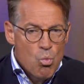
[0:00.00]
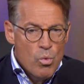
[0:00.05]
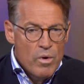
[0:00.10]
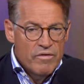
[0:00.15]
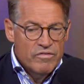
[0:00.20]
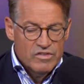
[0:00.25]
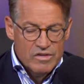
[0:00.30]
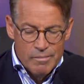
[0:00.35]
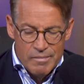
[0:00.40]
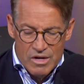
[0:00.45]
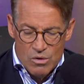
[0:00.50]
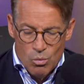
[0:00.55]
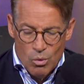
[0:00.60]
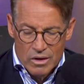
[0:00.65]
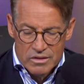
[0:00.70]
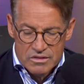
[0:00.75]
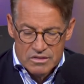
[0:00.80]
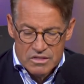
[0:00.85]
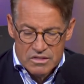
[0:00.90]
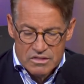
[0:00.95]
if somebody
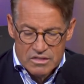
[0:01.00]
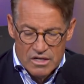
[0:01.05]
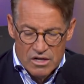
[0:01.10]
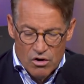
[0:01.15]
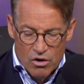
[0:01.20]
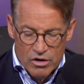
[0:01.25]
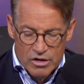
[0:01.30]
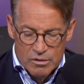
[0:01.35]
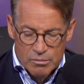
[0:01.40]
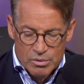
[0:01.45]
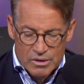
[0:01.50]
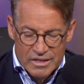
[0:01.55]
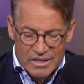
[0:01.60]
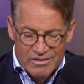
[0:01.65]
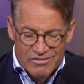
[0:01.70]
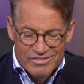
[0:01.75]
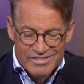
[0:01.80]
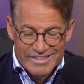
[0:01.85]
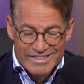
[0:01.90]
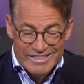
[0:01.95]
wants to see Hard to
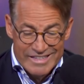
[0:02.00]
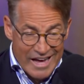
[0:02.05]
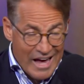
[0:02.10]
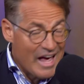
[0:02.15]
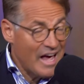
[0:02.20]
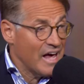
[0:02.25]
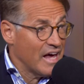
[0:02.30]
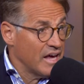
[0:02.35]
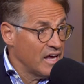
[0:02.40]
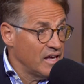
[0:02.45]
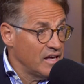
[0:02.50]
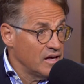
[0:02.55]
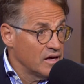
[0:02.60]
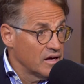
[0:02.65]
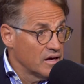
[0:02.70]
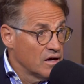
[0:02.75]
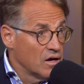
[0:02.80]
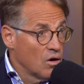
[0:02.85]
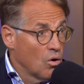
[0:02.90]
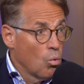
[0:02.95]
Believe today,
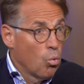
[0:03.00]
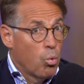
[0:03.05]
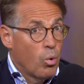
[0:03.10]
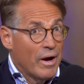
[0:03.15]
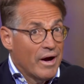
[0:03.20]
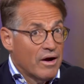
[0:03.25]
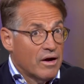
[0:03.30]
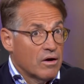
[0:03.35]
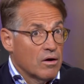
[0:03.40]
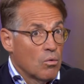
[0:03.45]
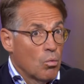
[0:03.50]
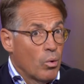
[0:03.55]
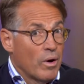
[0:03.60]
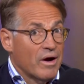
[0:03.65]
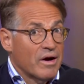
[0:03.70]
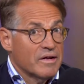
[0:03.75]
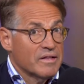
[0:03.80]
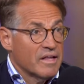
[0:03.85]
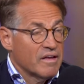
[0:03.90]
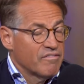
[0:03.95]
where
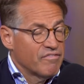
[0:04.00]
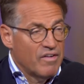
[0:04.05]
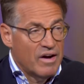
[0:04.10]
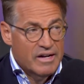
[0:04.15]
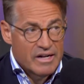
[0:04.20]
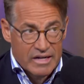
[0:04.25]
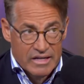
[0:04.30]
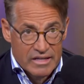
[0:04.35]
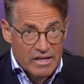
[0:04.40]
can they find it?